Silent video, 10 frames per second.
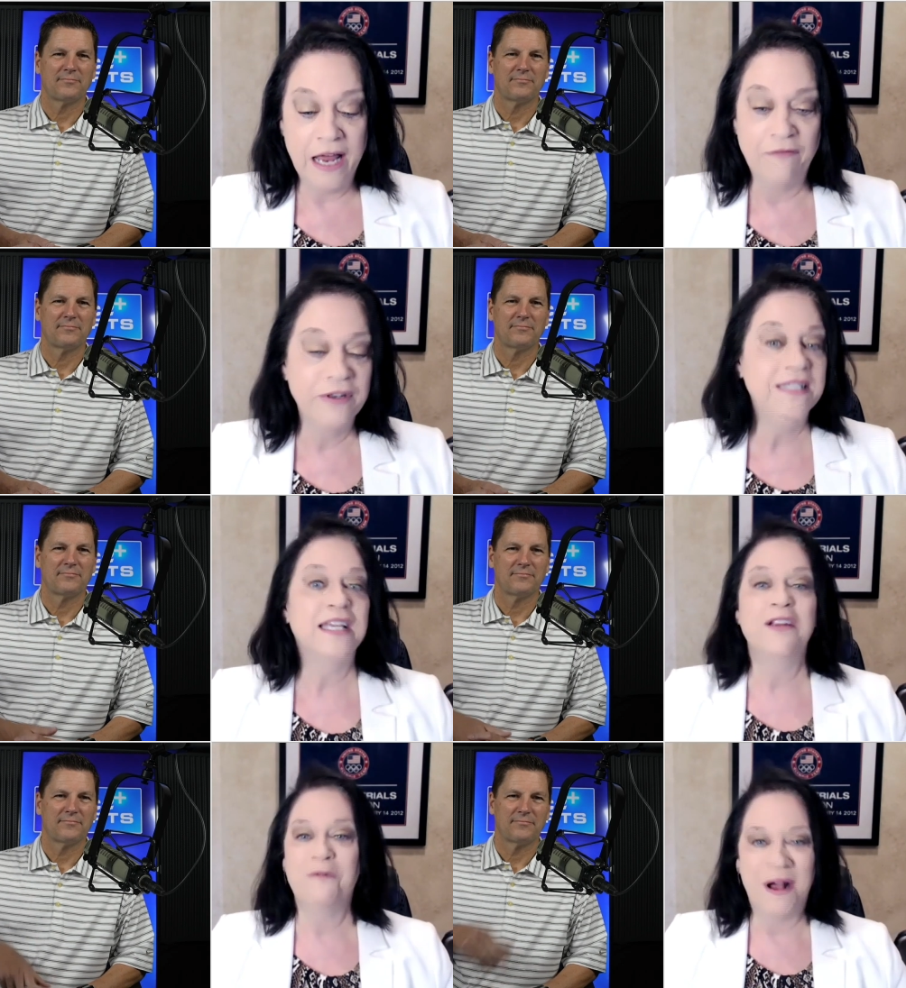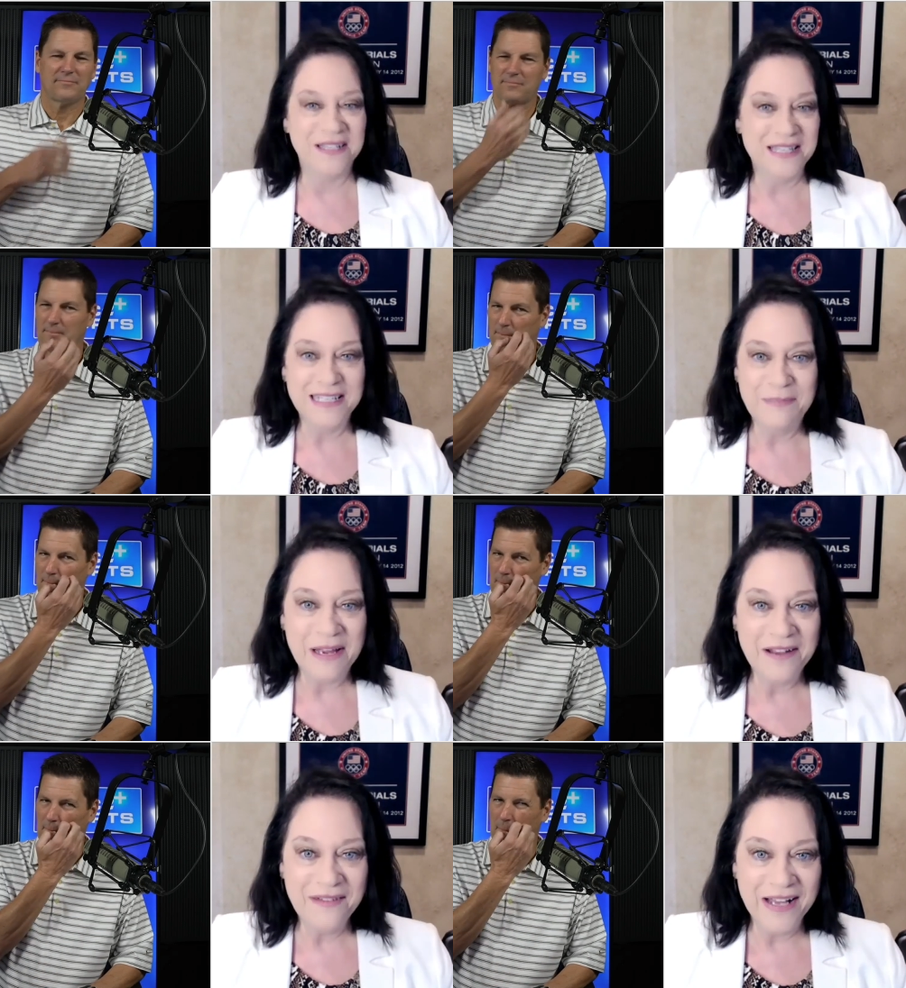Speaker 1: Every city wants these
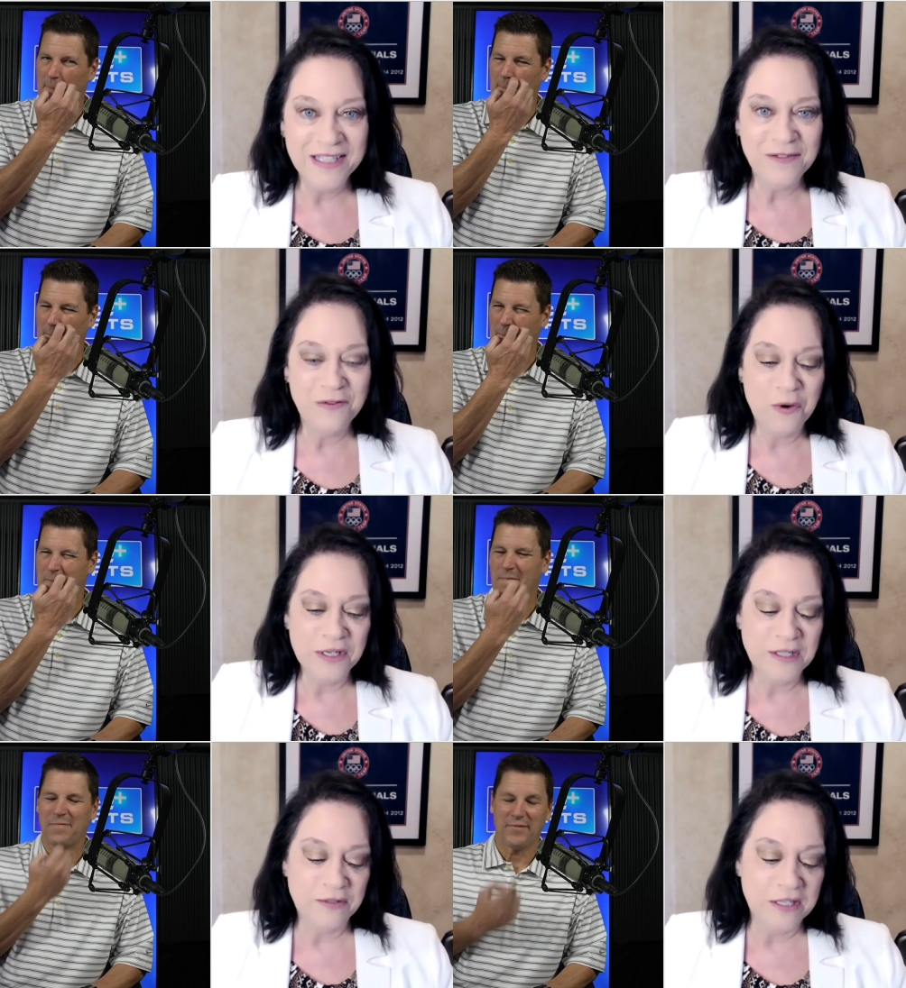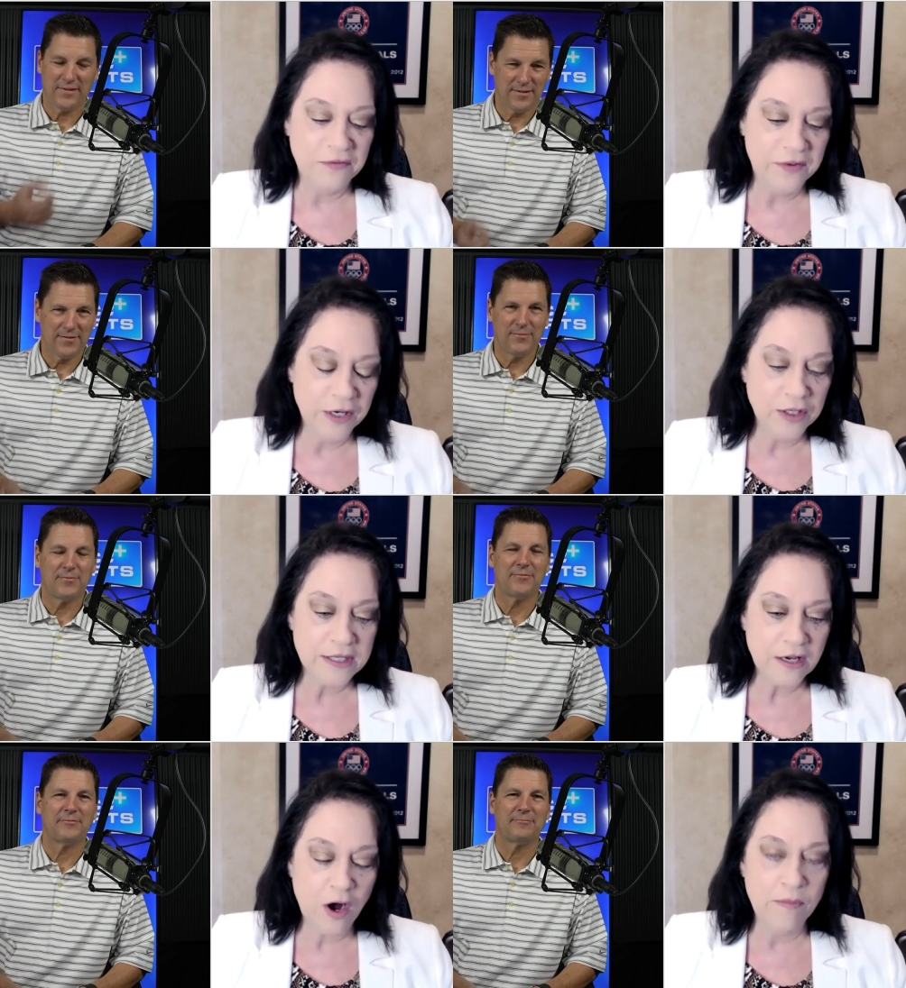big events, of course. So it's a
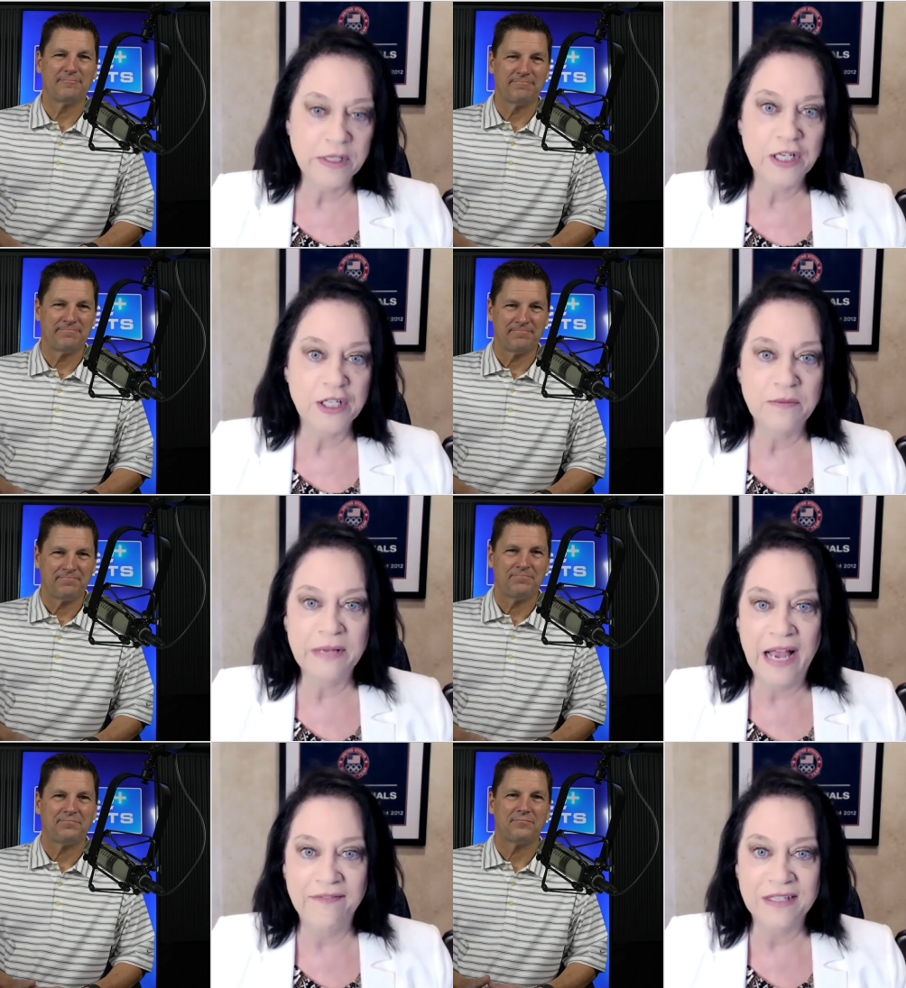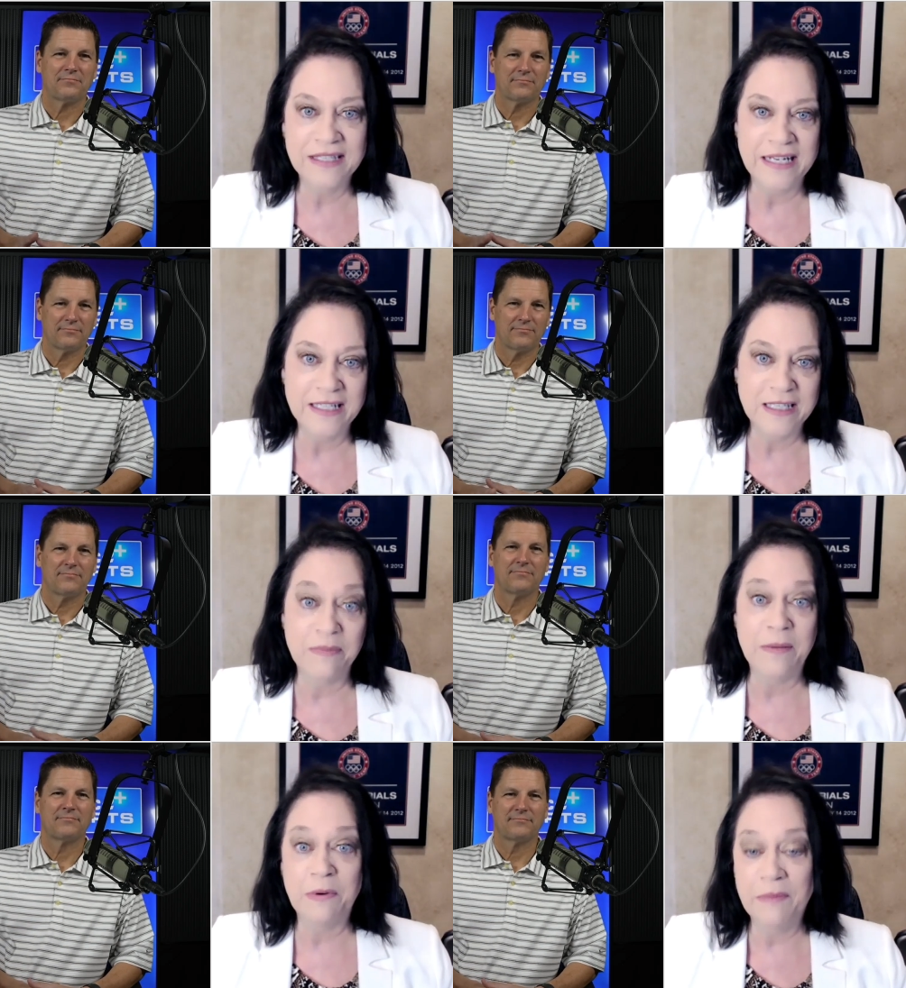fierce competition behind the scenes
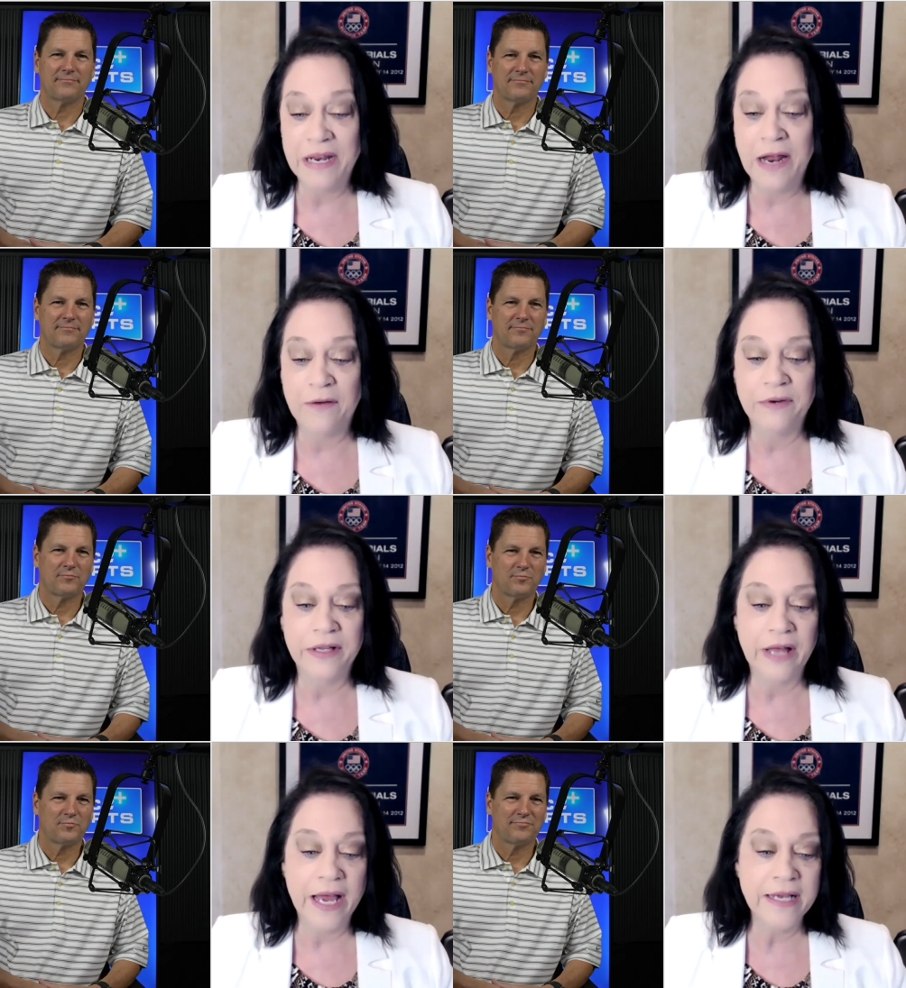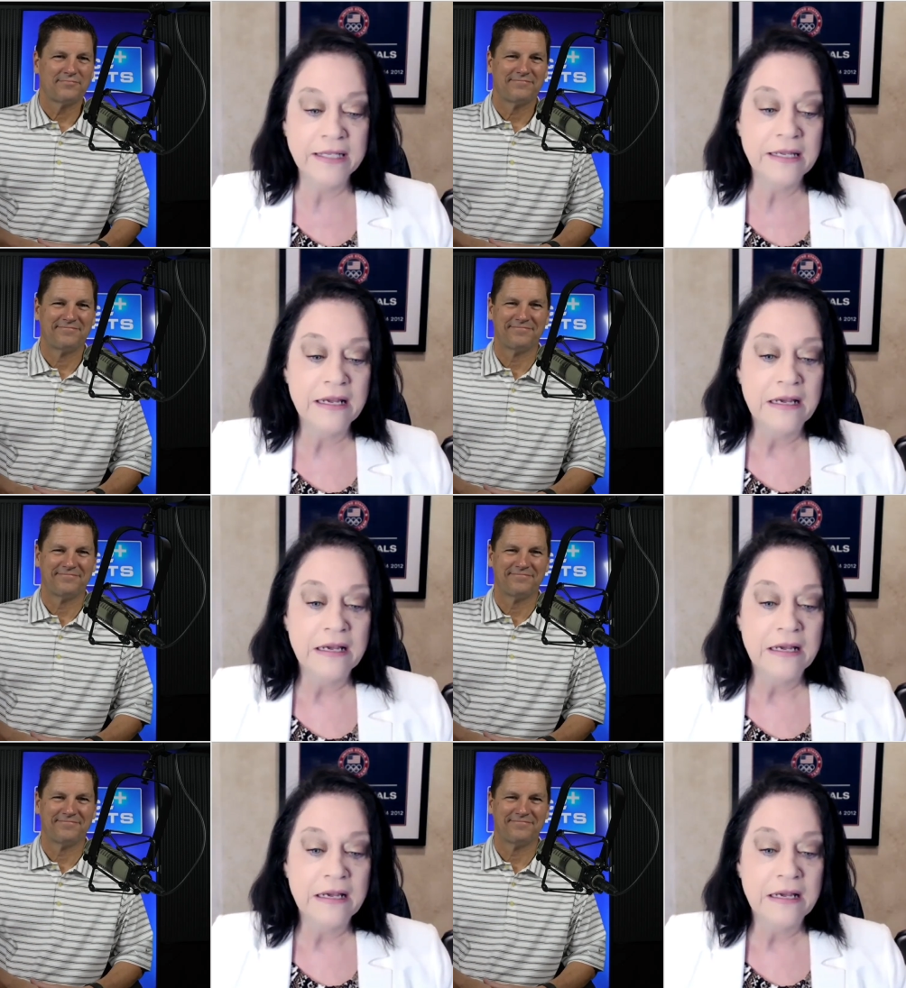that people may not realize.